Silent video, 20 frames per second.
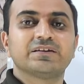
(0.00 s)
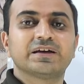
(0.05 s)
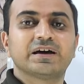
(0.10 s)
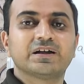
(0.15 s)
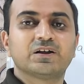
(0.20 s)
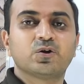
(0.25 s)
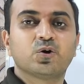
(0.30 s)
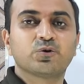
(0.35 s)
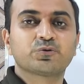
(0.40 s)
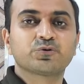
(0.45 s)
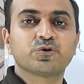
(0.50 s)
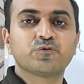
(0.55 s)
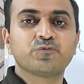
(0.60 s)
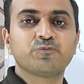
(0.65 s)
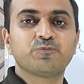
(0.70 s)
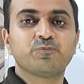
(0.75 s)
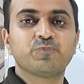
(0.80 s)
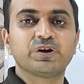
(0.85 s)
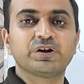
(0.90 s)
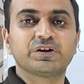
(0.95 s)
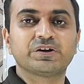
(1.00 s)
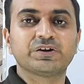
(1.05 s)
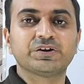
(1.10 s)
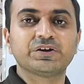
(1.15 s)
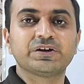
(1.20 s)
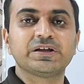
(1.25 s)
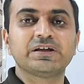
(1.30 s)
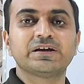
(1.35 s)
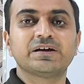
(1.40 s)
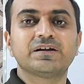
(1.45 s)
The loss of
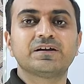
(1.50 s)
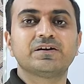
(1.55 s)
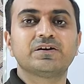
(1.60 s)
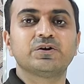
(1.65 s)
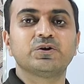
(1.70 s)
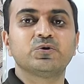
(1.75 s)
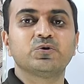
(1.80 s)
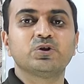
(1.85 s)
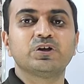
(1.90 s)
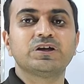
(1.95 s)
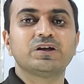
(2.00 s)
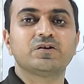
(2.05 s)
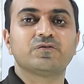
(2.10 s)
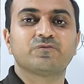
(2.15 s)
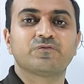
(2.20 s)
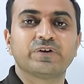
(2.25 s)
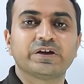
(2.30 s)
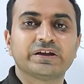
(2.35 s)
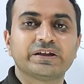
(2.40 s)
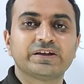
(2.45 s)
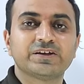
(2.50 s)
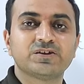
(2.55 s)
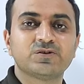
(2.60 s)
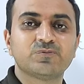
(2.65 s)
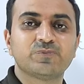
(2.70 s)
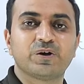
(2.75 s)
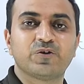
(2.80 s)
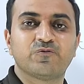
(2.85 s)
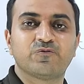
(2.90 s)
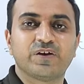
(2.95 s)
material during
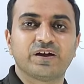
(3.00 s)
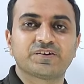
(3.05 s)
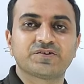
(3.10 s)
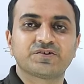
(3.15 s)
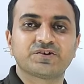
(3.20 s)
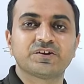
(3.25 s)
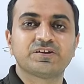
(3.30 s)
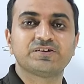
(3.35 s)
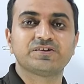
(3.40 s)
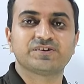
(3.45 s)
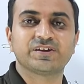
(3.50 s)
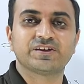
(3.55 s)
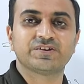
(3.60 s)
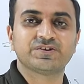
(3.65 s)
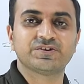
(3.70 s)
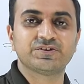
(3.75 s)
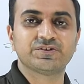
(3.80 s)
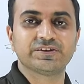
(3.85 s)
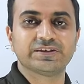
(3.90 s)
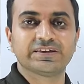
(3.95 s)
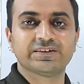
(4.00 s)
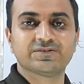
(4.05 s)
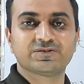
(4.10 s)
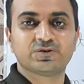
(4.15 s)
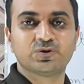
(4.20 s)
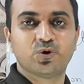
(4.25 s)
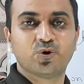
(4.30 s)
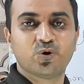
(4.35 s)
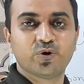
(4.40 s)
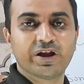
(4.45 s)
various manufacturing stages
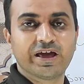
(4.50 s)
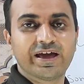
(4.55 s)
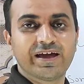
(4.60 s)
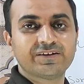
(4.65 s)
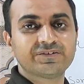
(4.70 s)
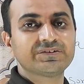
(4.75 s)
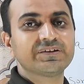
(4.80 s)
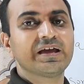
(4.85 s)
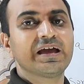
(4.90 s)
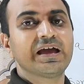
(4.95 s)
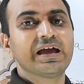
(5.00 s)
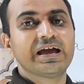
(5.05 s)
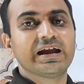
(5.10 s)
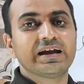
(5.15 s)
is known as